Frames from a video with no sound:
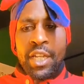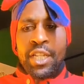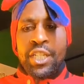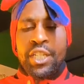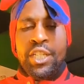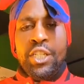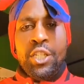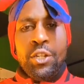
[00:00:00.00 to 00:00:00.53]

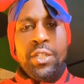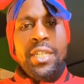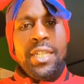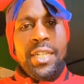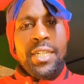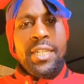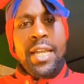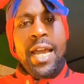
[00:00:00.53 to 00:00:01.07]

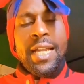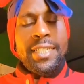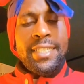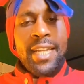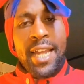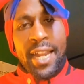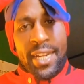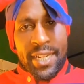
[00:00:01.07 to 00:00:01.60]
studying a
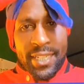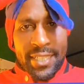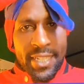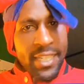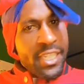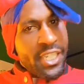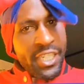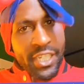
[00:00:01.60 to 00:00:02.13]

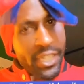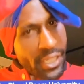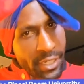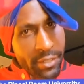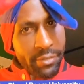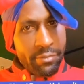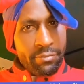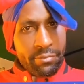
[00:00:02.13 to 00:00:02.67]
targeted
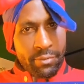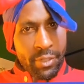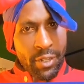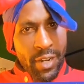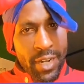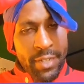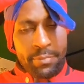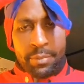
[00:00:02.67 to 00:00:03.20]
gene.
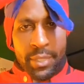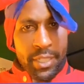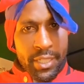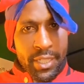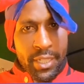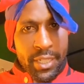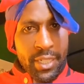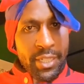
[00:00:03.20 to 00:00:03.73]
All right,
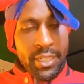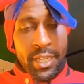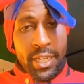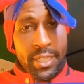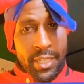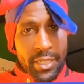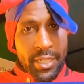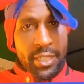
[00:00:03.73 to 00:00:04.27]
this in this
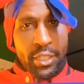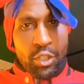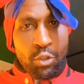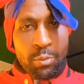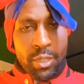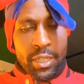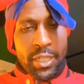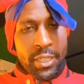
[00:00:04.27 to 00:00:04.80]
case is the
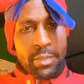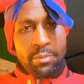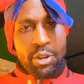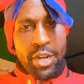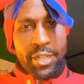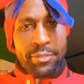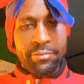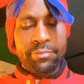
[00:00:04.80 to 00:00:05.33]
tumor in the
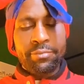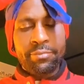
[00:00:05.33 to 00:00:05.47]
brain.